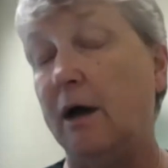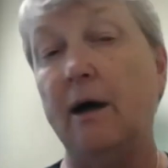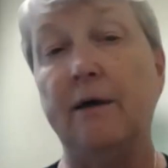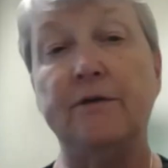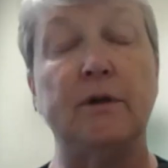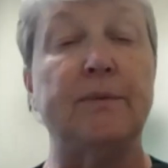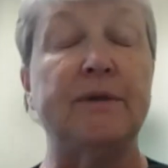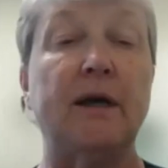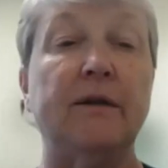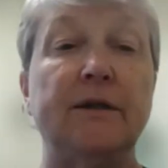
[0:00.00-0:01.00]
Uh, so the
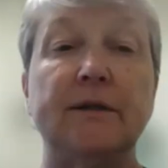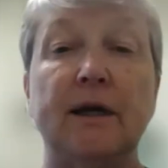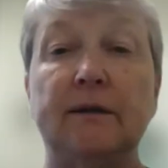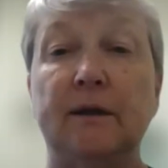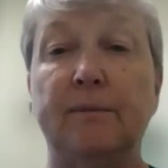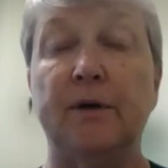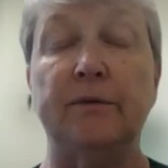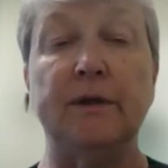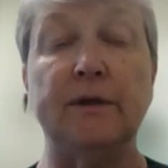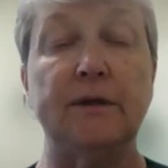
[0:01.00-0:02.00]
patella is that little bone that